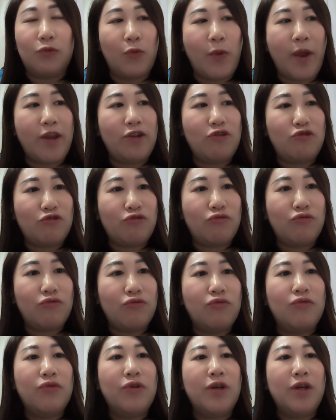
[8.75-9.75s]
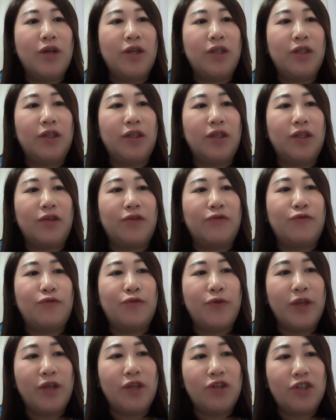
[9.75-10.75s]
went through the
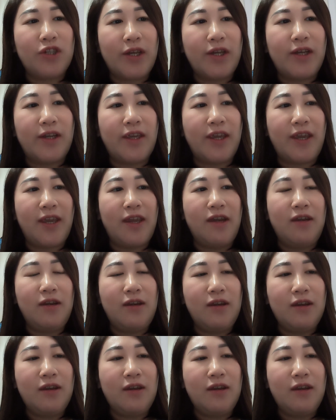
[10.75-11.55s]
Fuyin Chart again,